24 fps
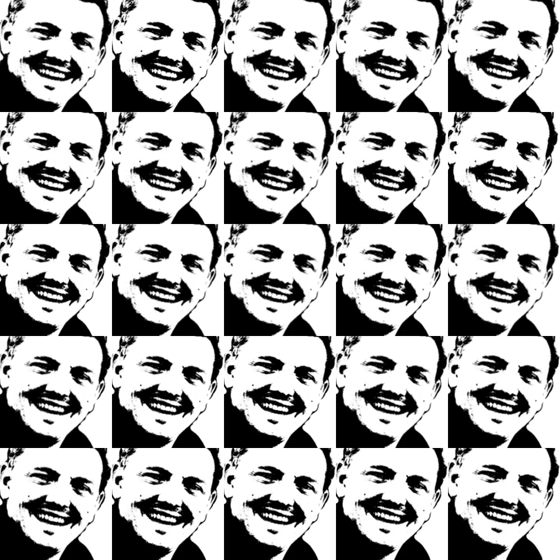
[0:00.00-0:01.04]
they get it all
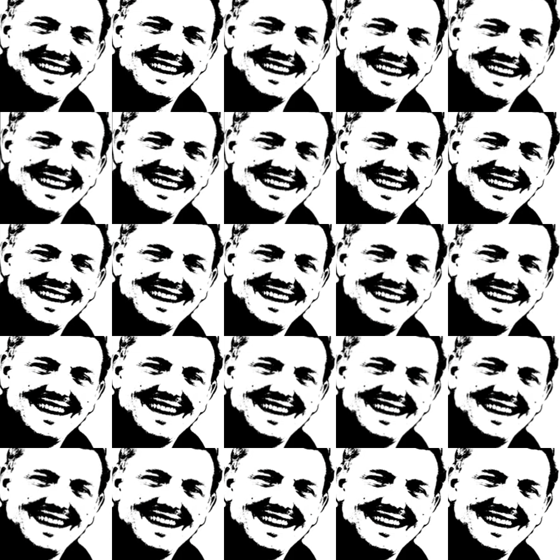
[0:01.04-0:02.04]
correct and then,